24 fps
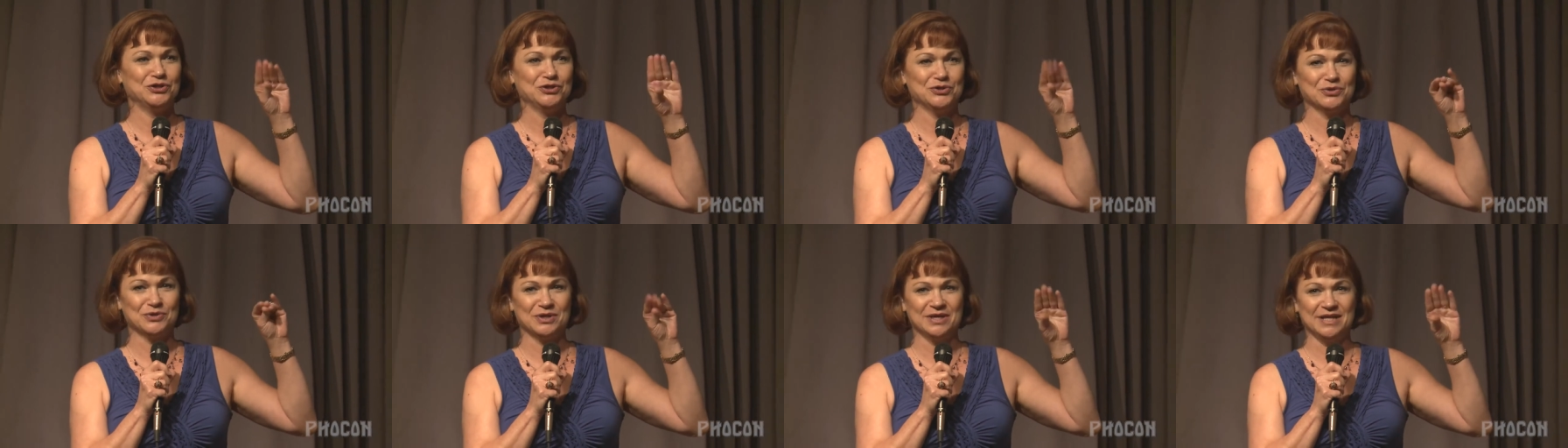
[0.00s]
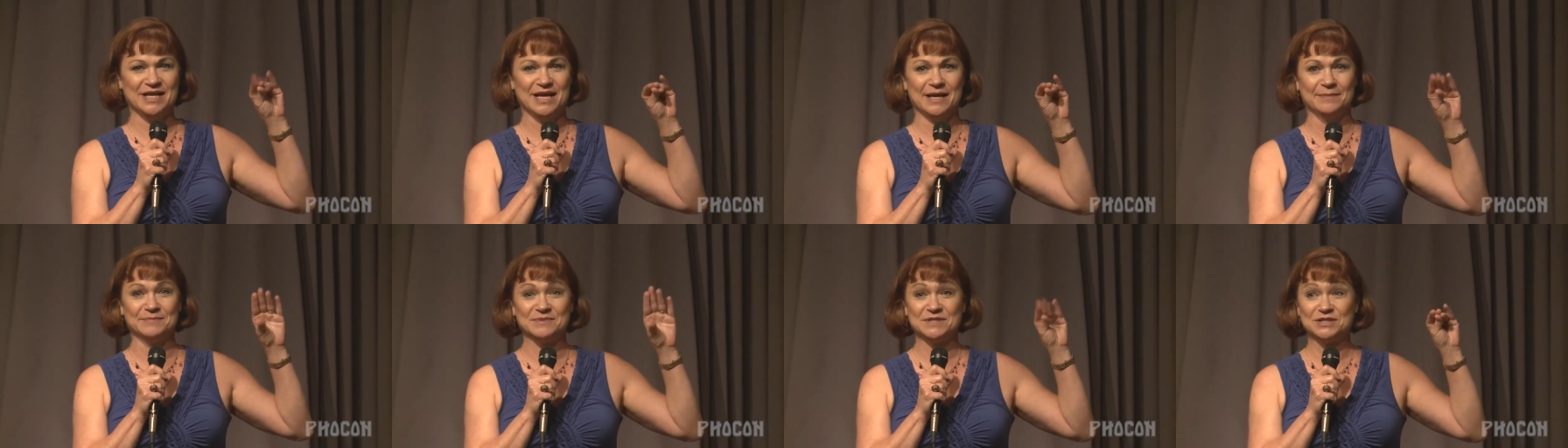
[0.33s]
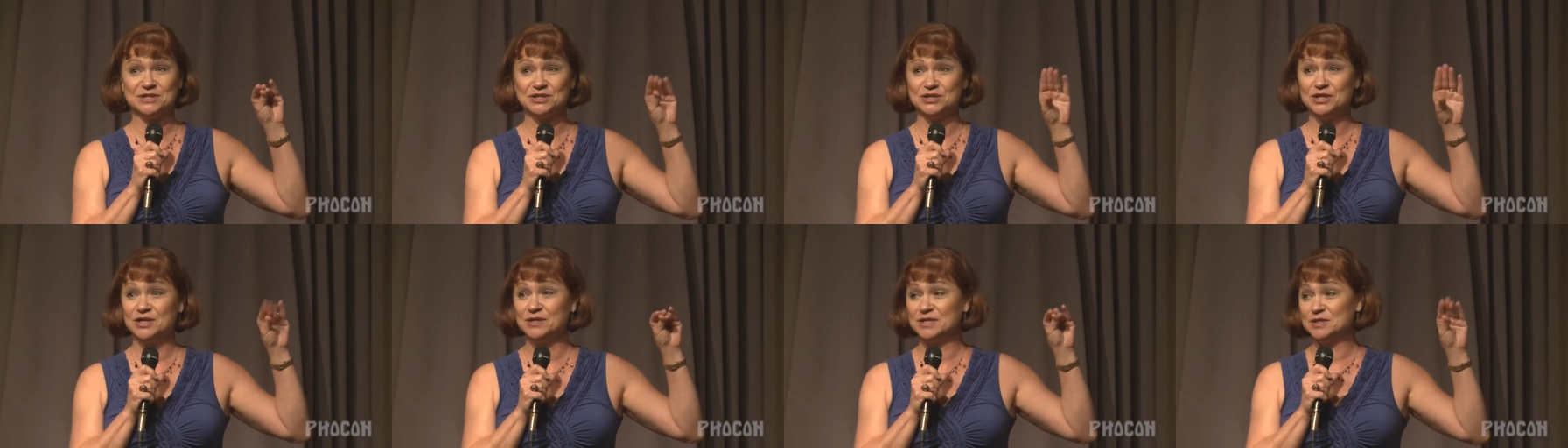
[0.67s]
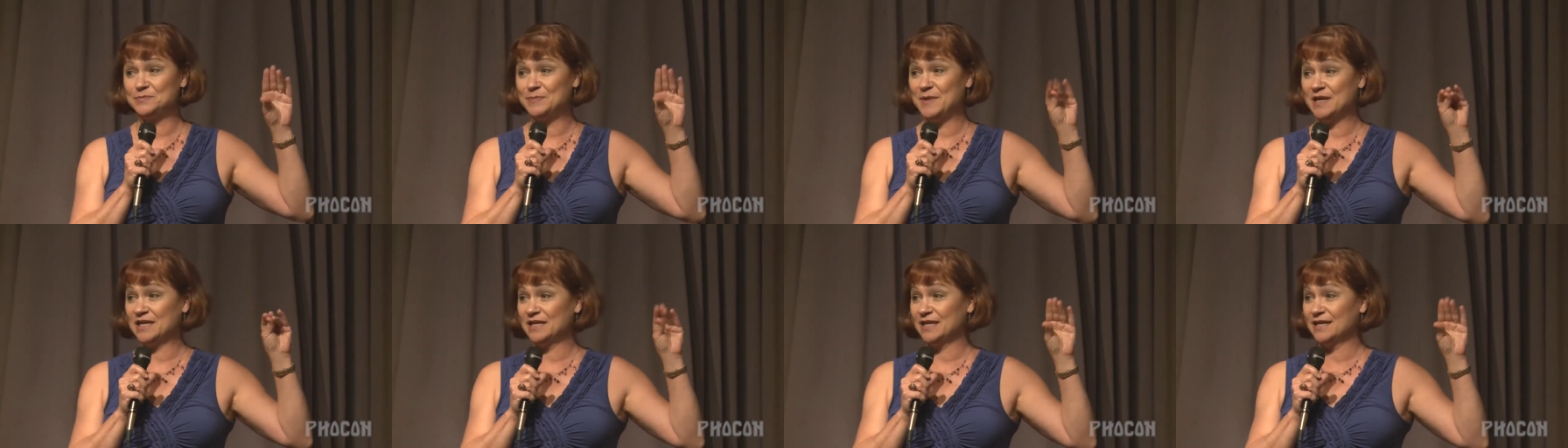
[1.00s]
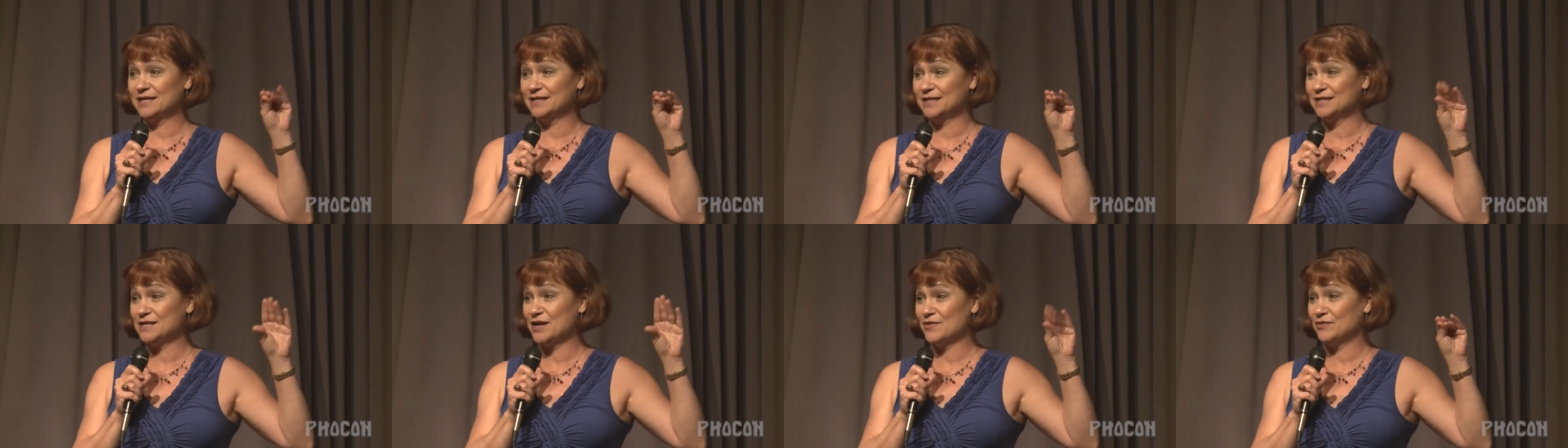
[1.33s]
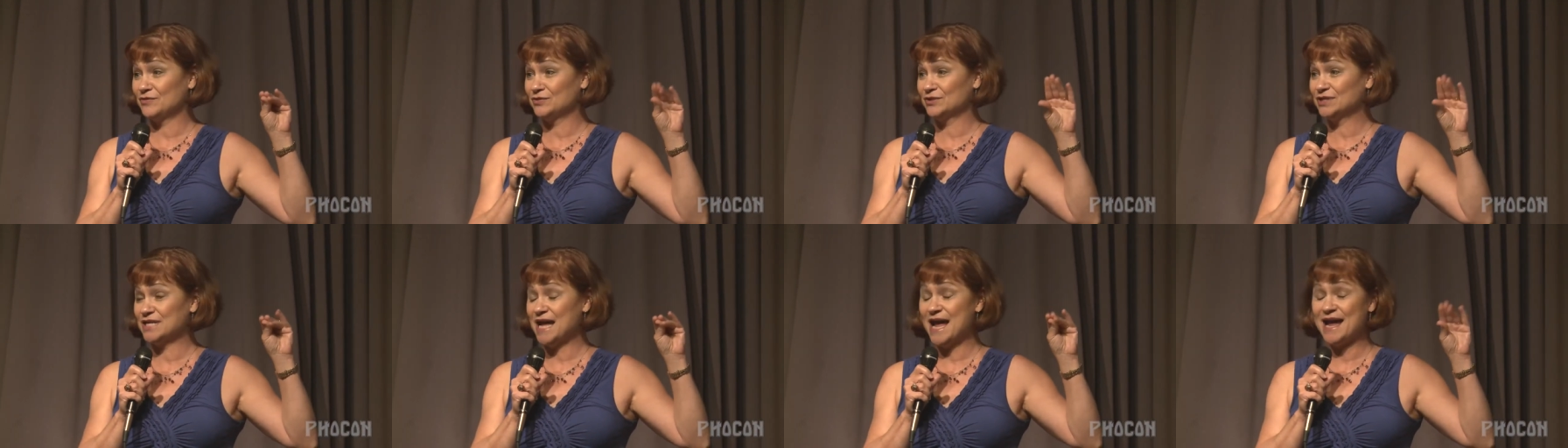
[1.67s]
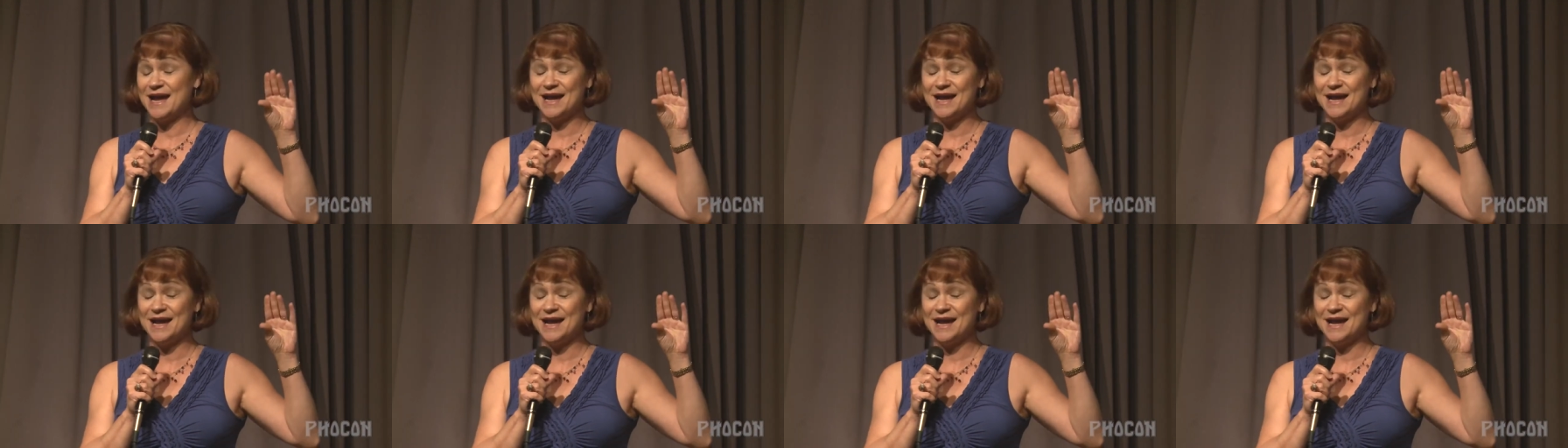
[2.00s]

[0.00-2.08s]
your lips, speaking in another,